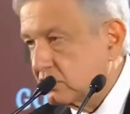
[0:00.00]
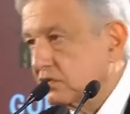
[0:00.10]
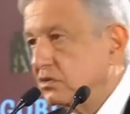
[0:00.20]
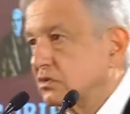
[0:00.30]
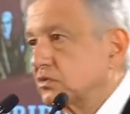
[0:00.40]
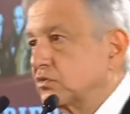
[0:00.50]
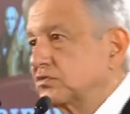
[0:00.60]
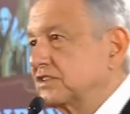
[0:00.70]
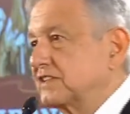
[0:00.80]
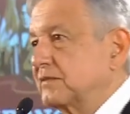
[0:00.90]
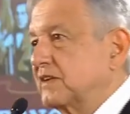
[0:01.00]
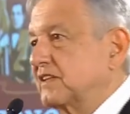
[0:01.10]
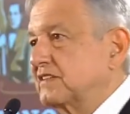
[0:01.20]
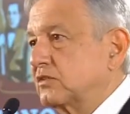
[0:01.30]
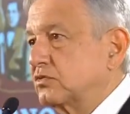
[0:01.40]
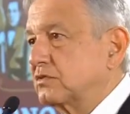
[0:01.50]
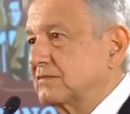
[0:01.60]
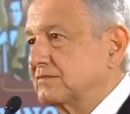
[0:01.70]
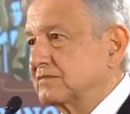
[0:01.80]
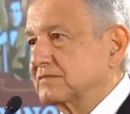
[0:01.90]
very soon,
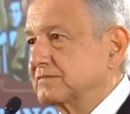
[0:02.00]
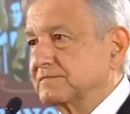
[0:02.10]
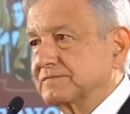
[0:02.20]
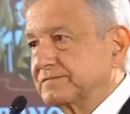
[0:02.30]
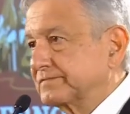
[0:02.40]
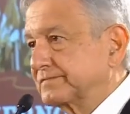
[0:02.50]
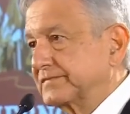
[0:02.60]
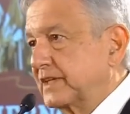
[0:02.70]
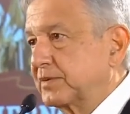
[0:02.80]
a system of health